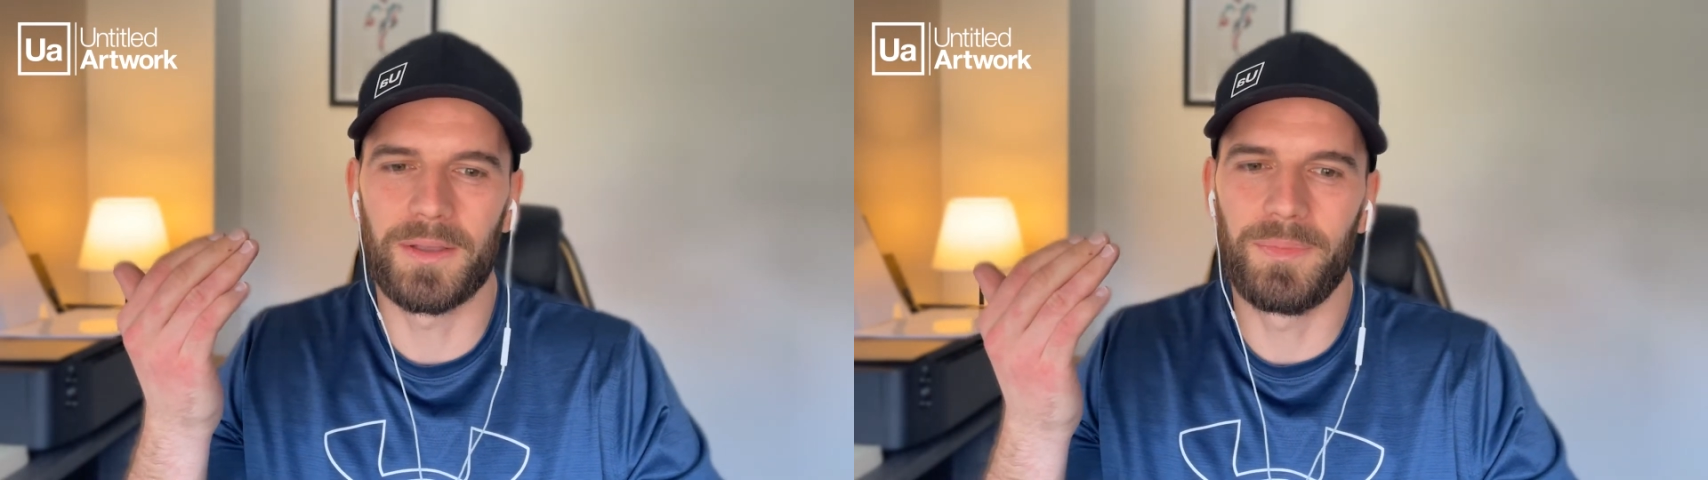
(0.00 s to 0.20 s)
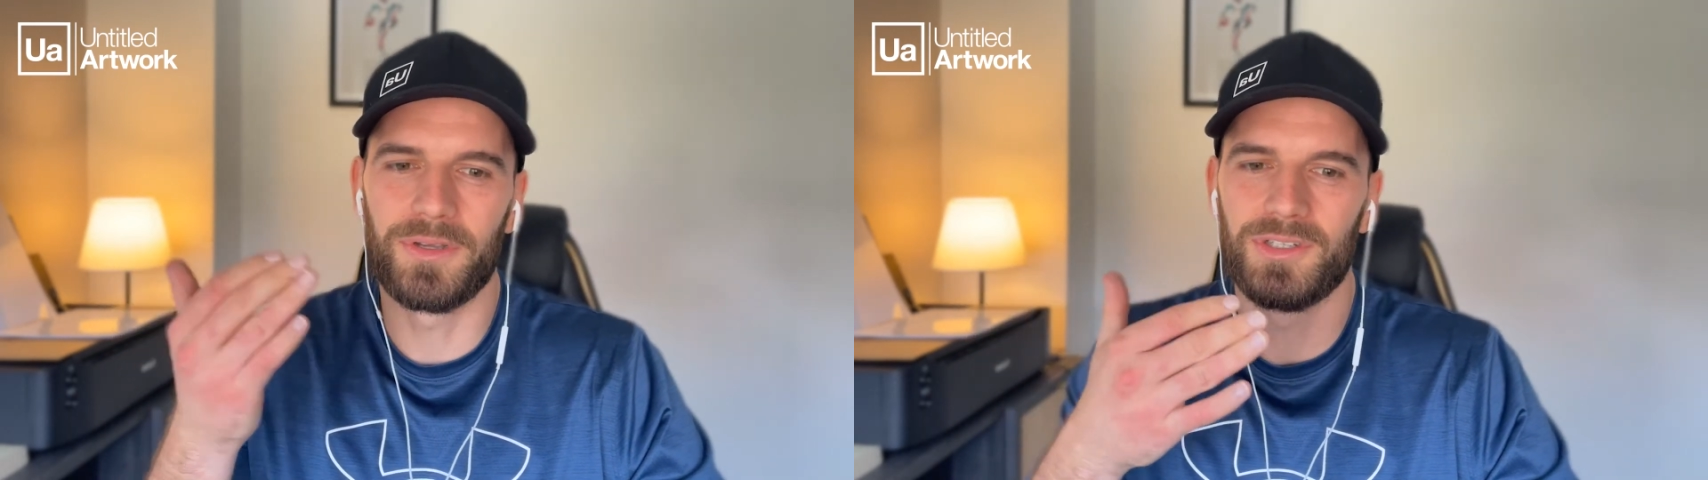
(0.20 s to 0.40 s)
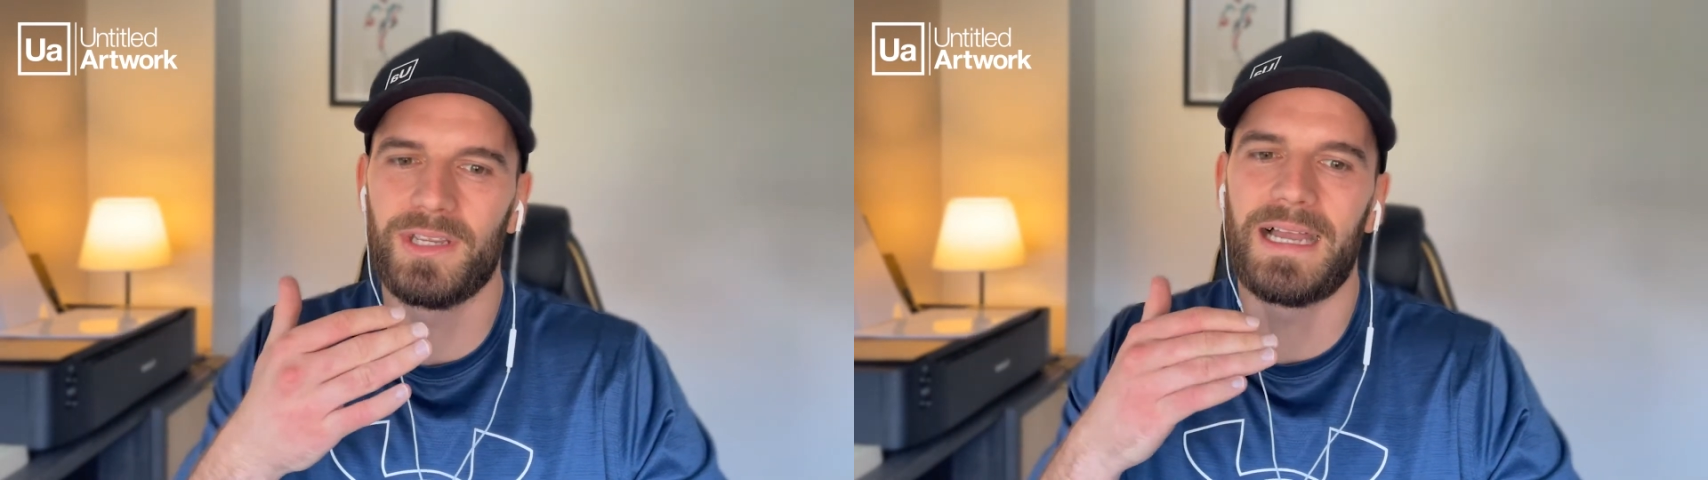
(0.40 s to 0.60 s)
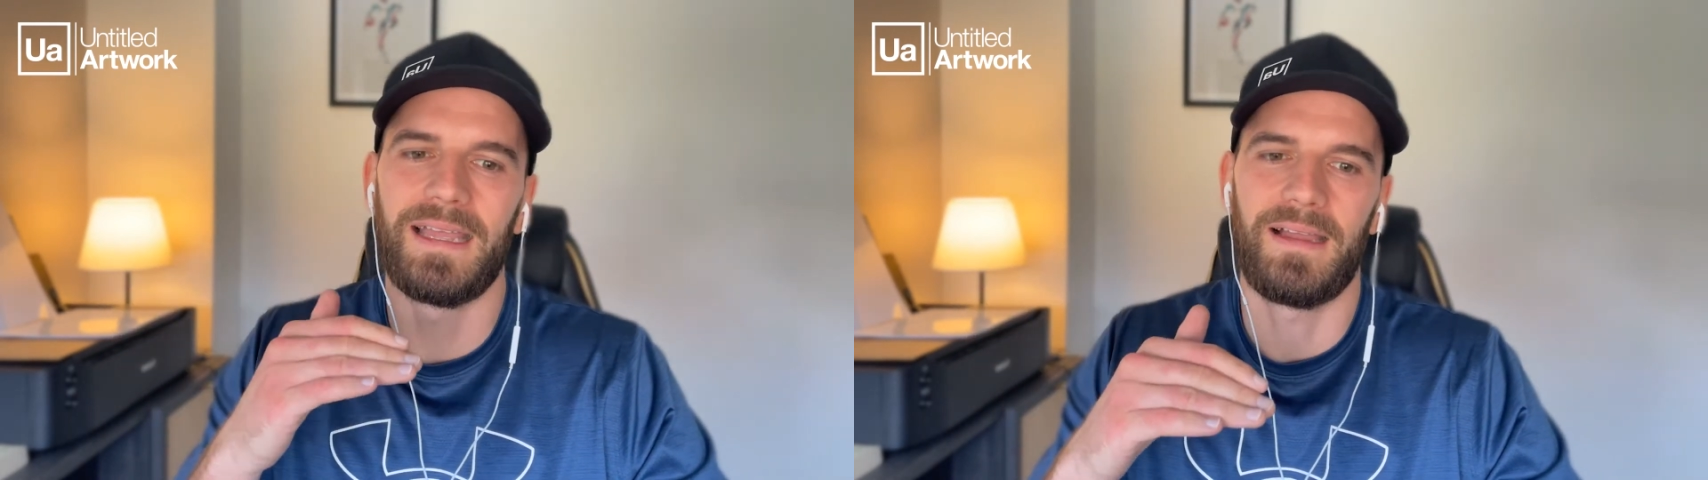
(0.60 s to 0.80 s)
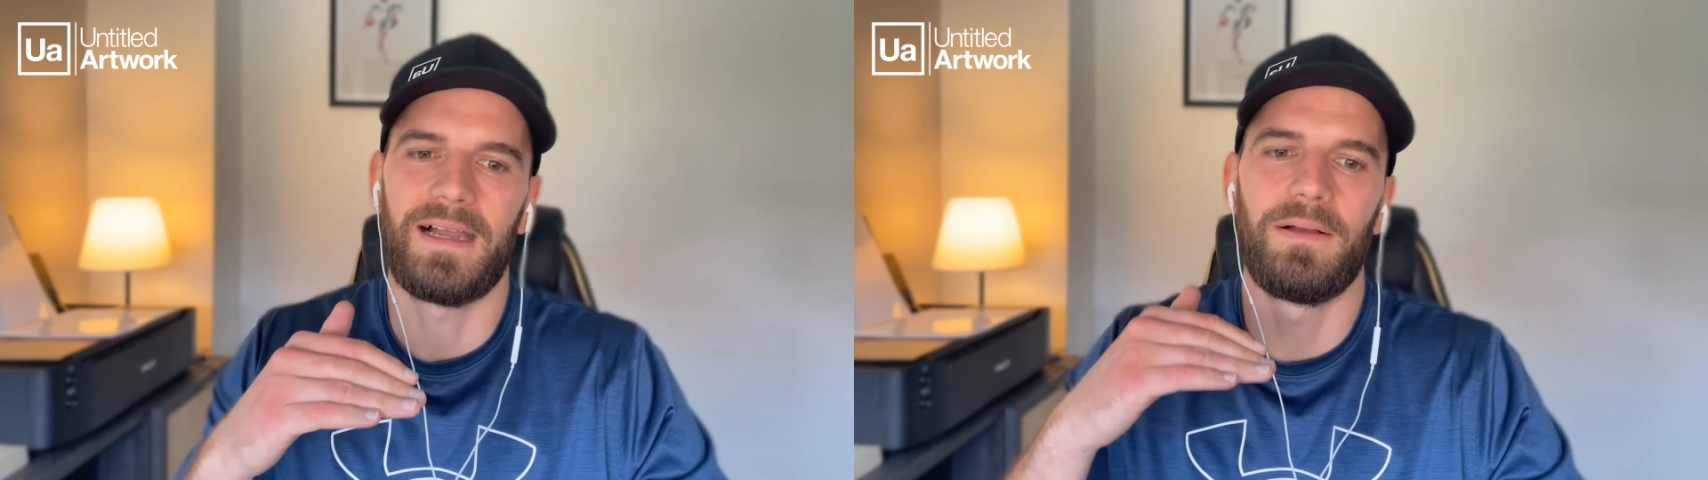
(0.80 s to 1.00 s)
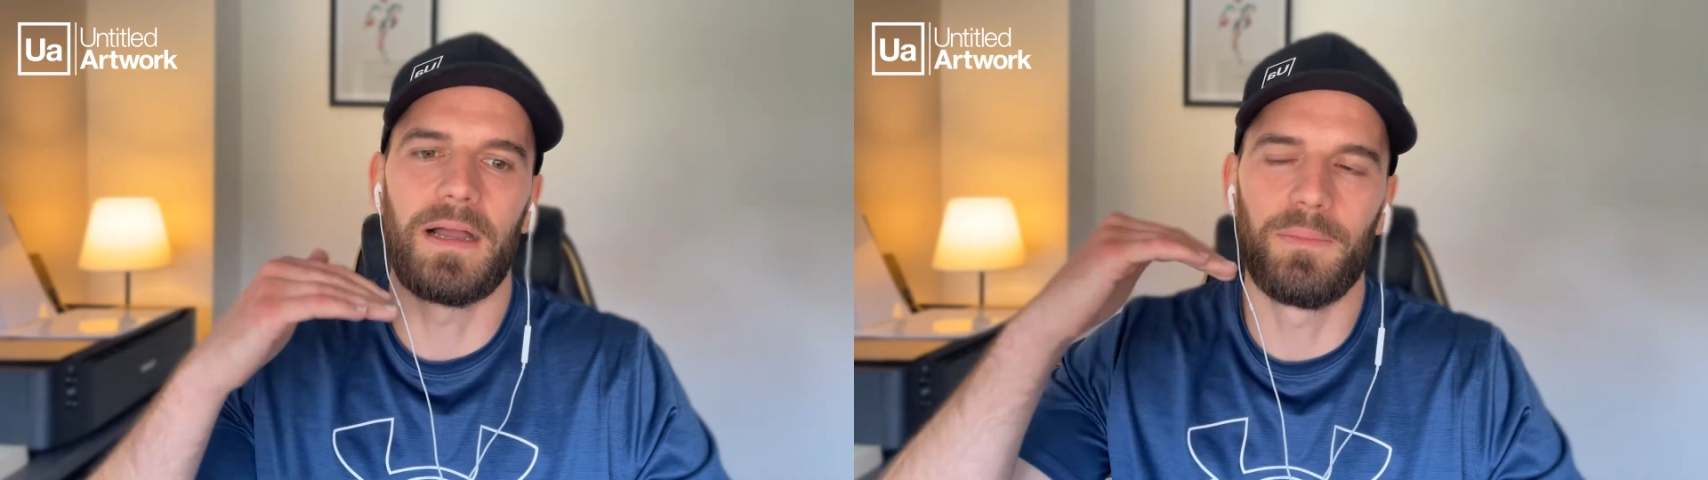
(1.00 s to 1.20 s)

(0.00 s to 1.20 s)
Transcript: because I'm